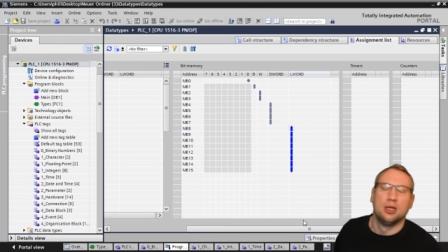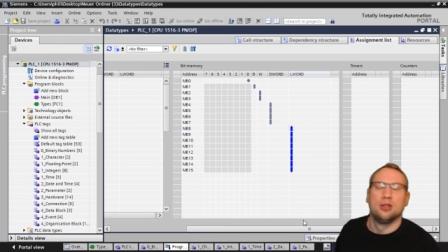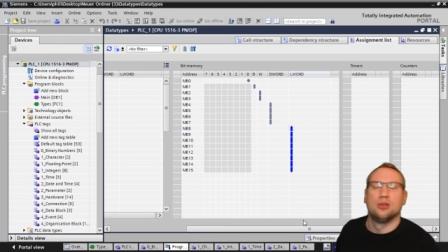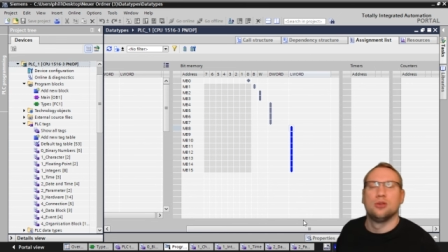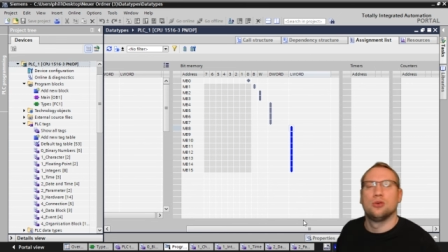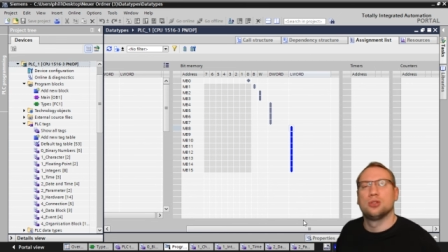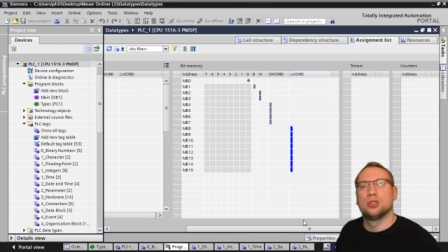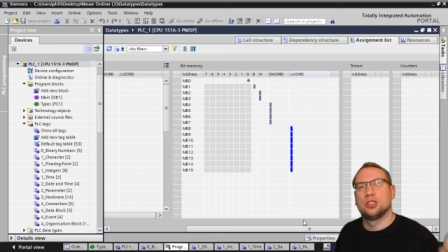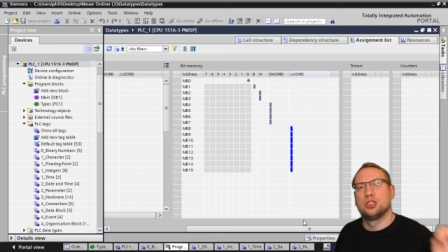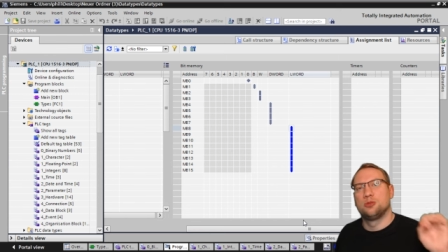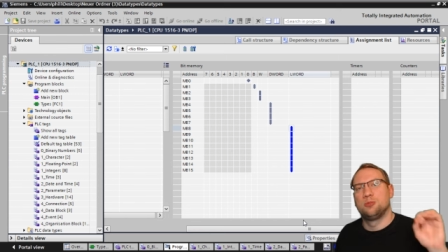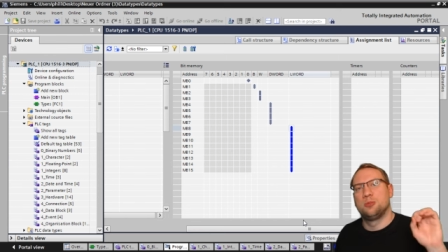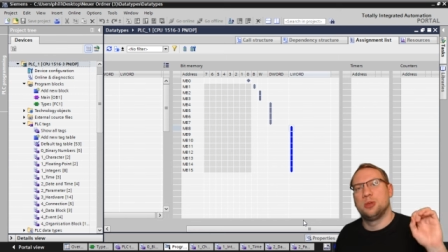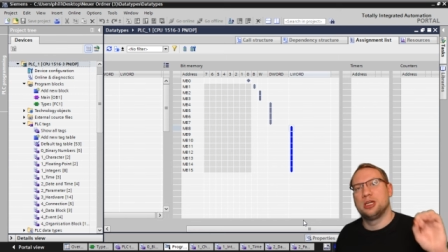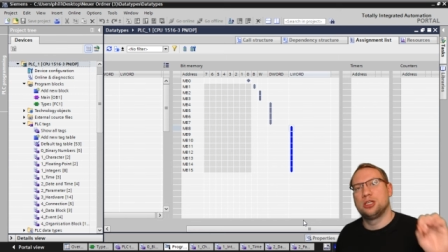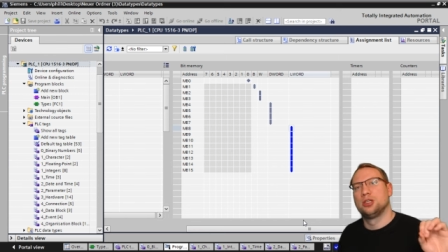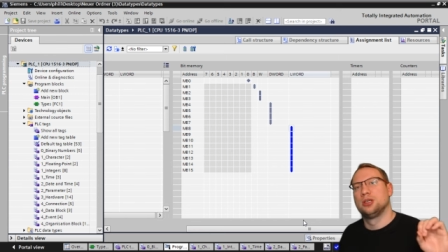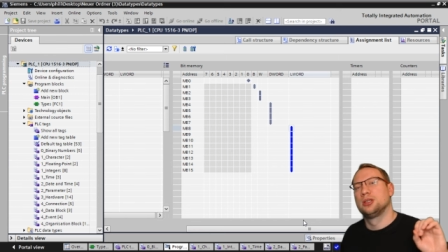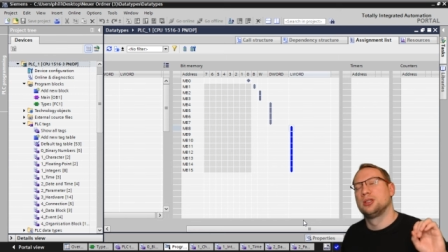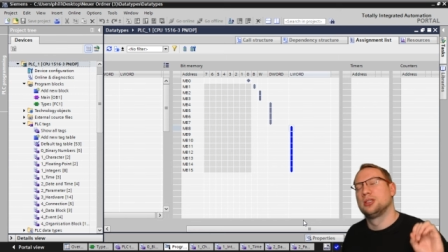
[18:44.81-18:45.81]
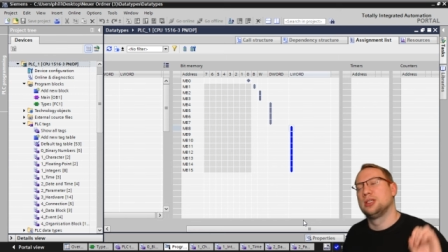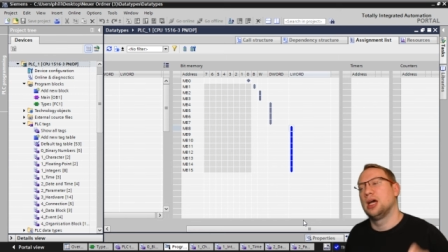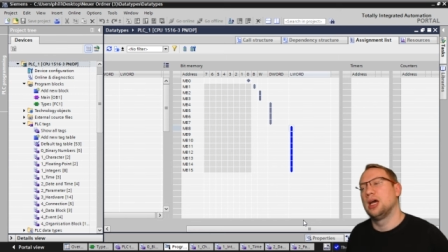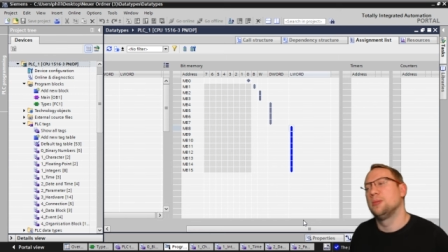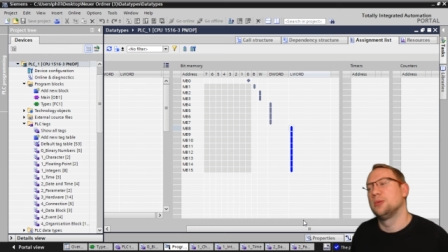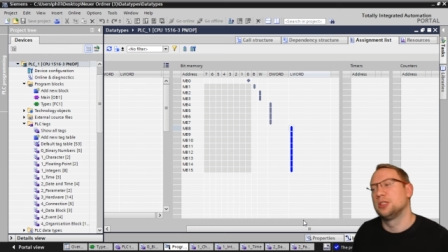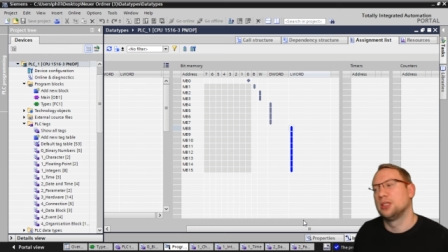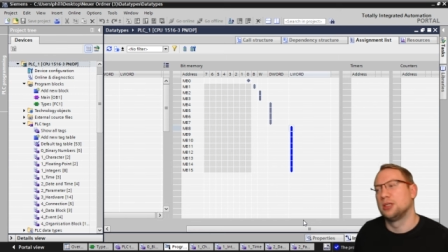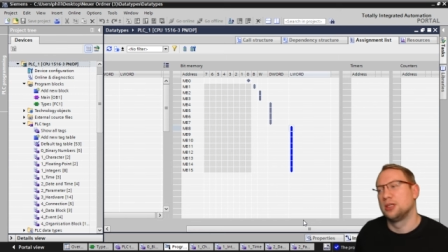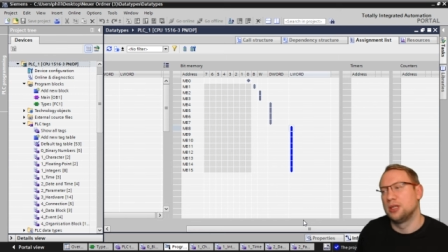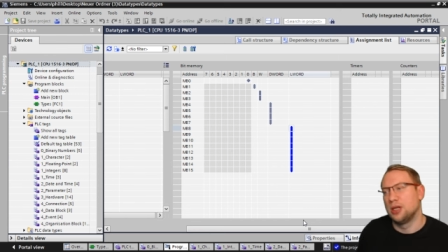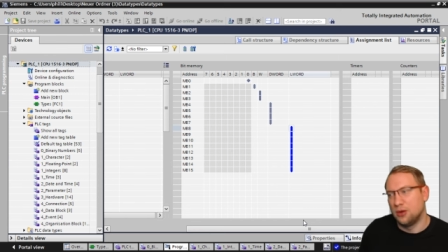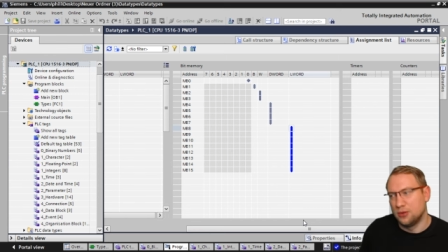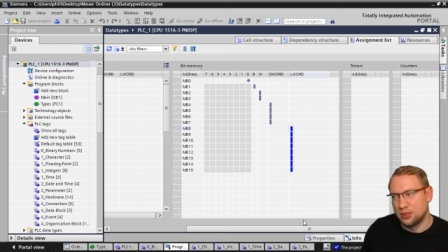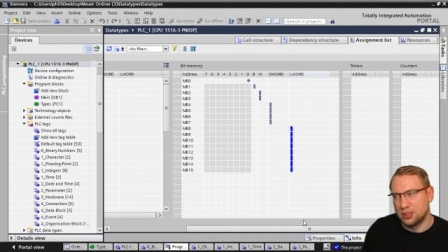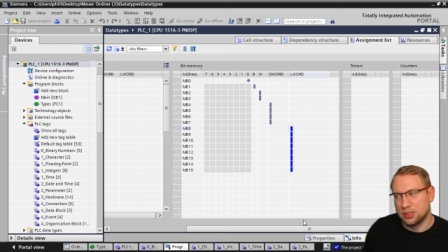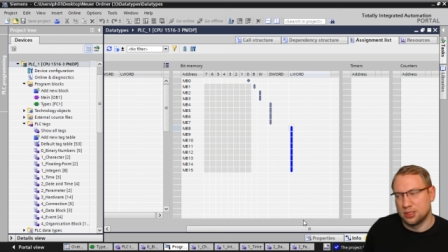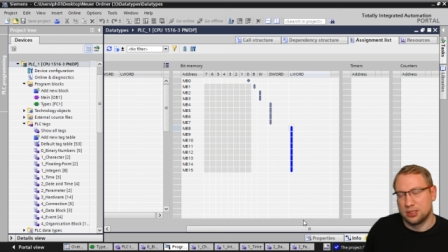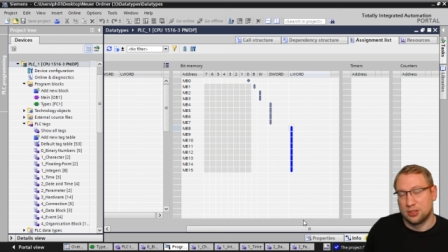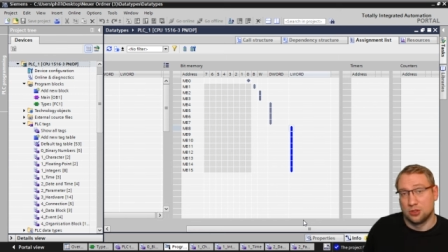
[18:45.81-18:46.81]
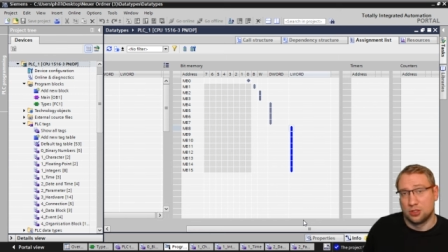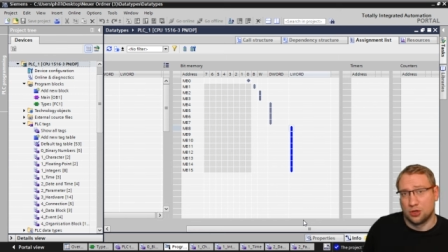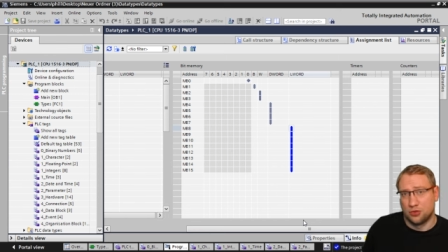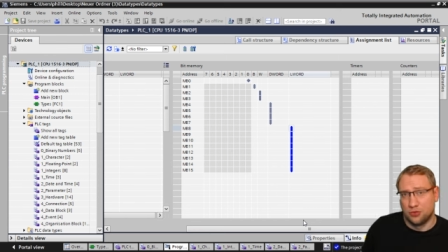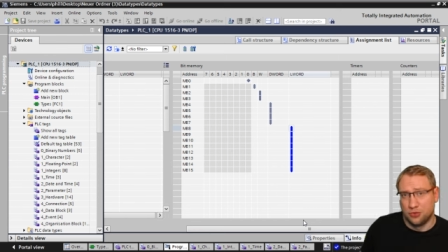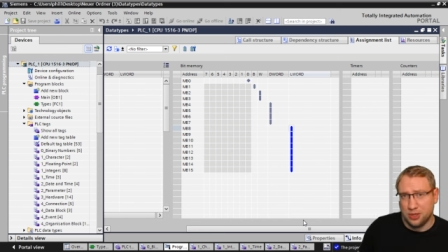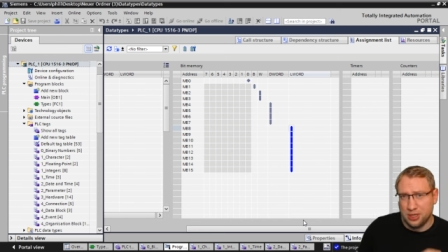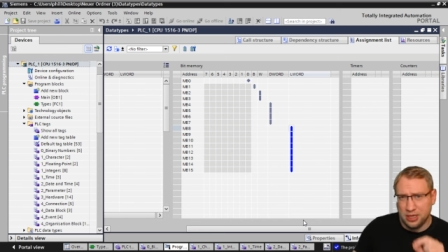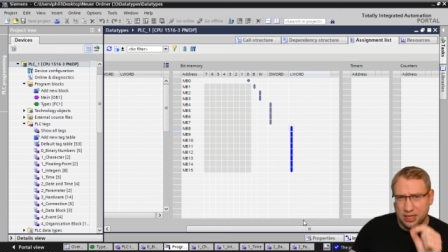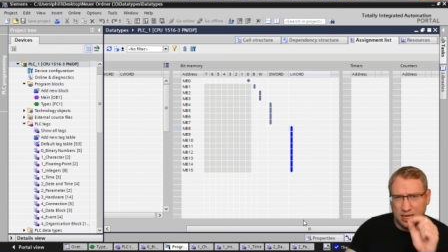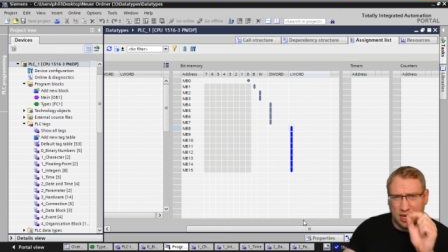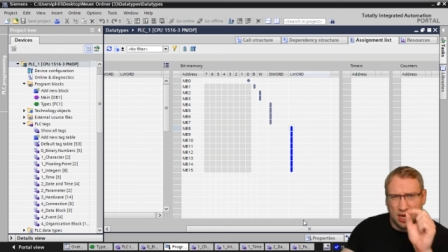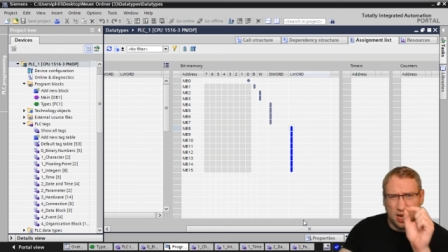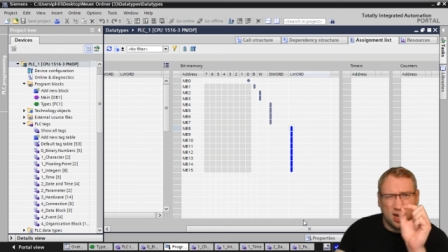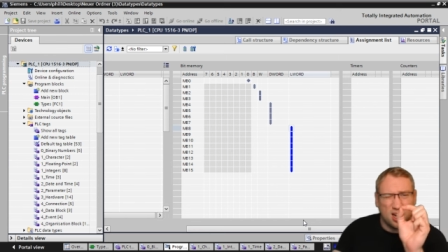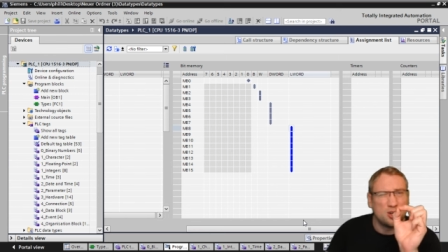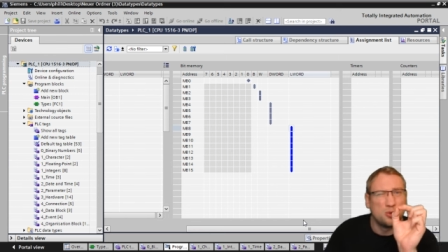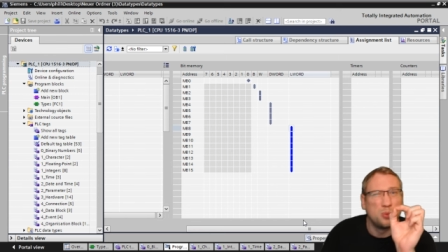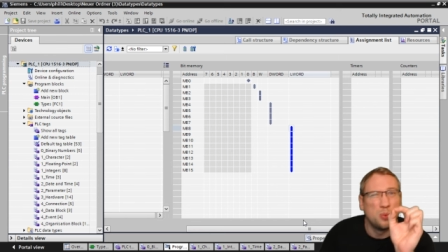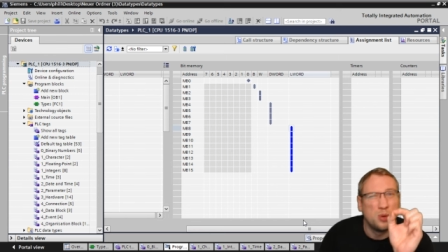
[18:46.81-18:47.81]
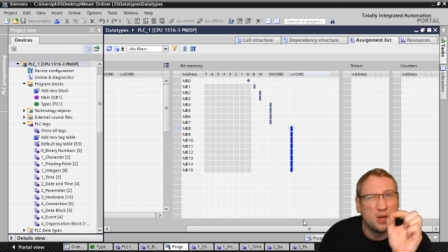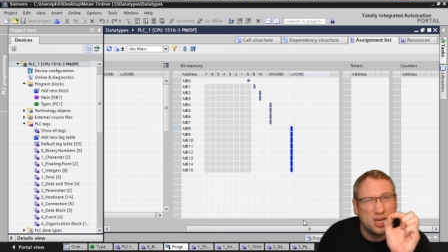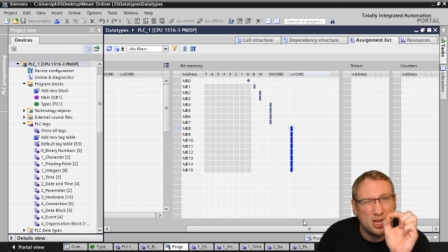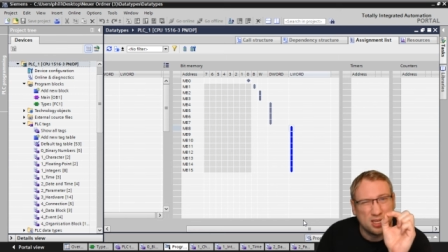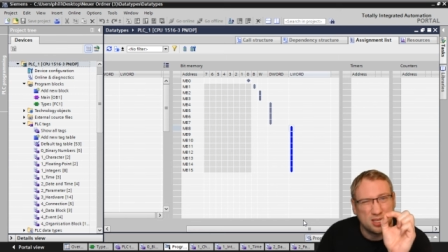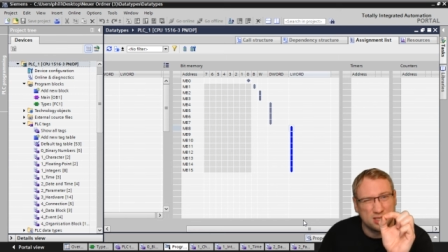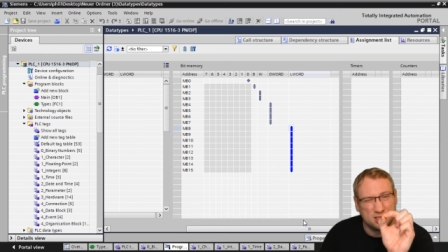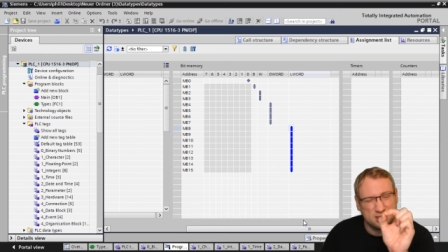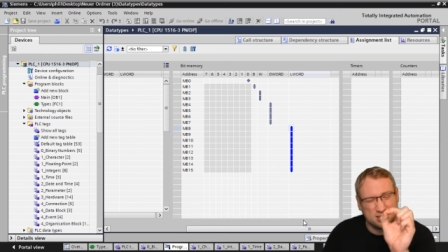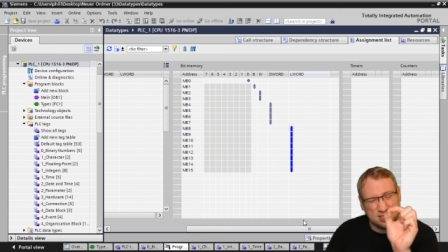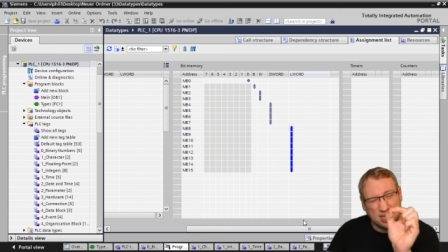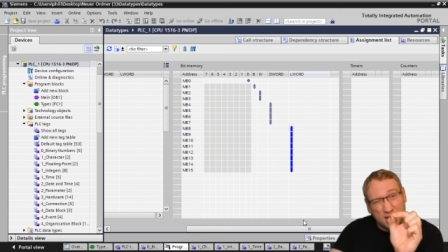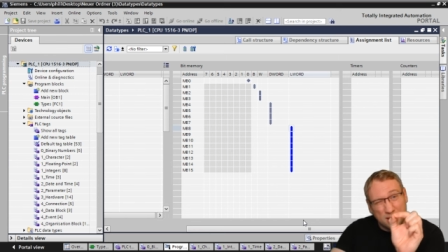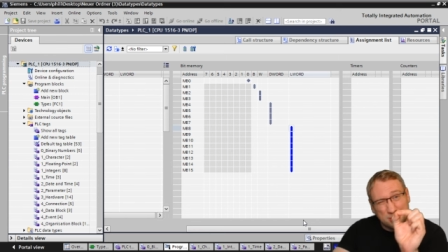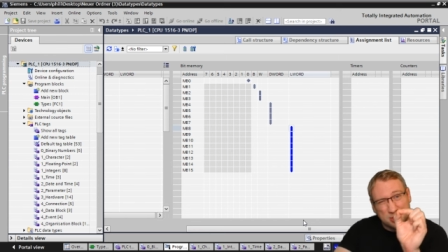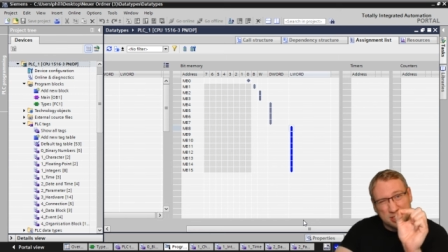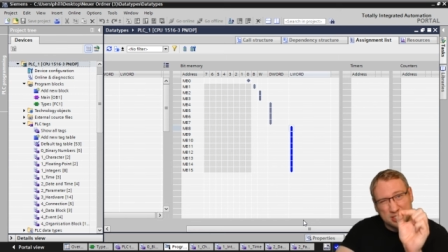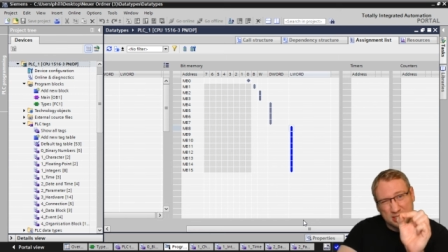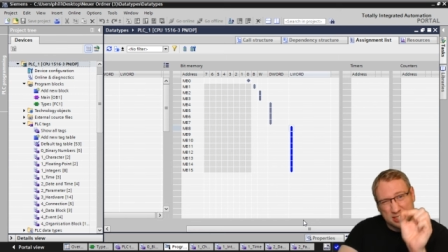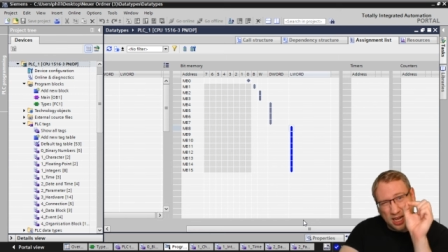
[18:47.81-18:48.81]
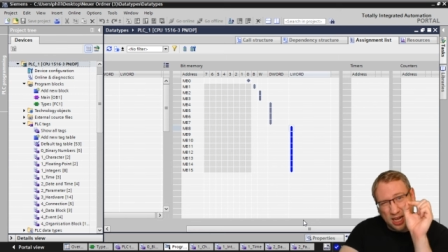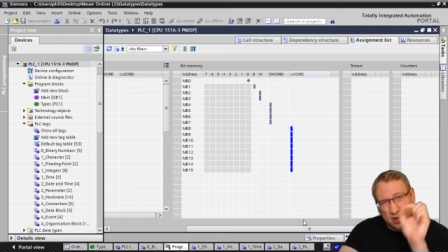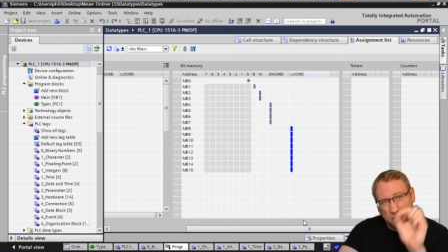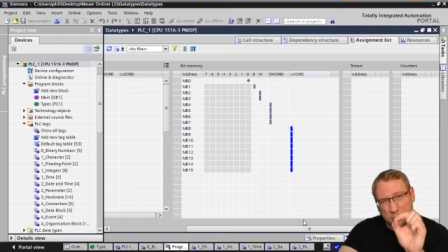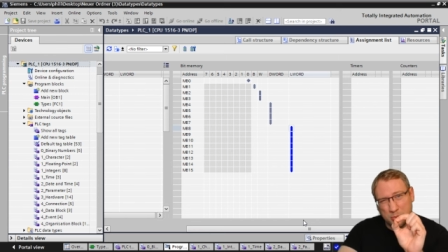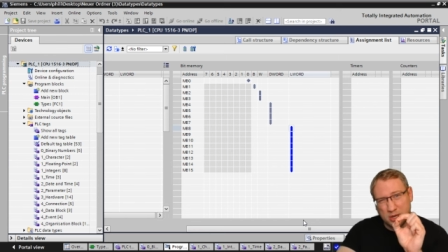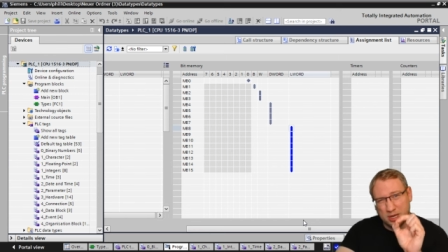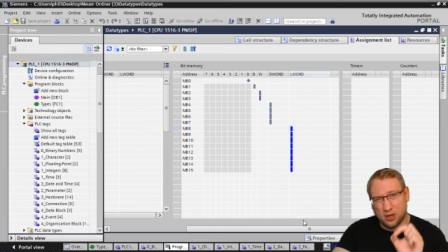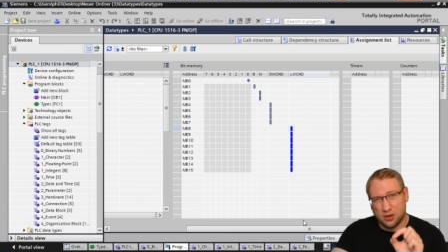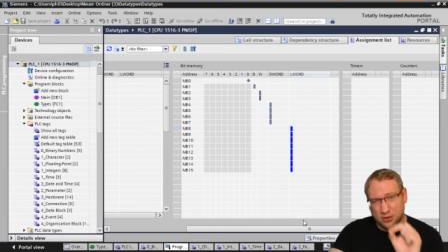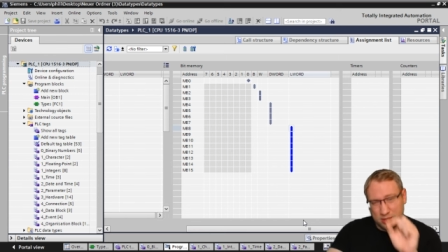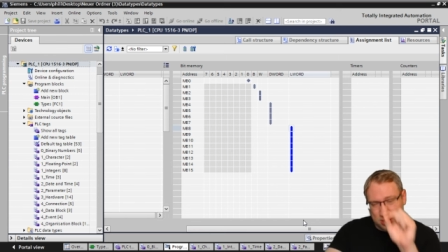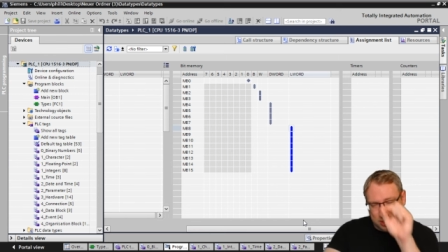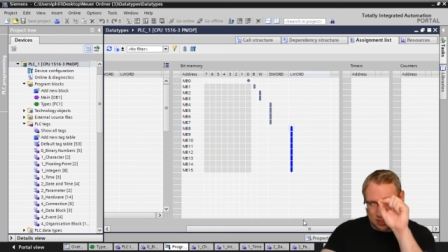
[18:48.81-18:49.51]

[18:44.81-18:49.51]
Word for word: Those are special timers and counters. Those are really hardware timers and hardware counters.